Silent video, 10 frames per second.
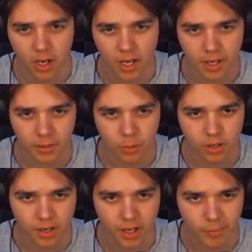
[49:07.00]
And
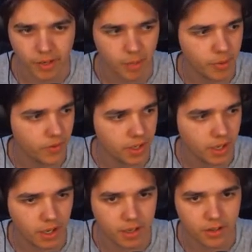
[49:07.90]
we're coming up on the
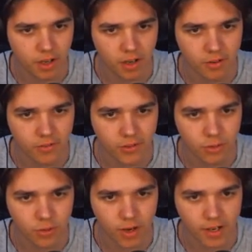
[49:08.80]
end of
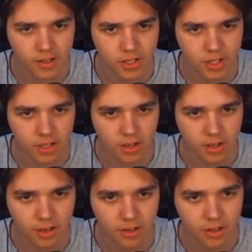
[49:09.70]
the race
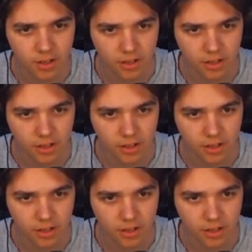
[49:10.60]
here.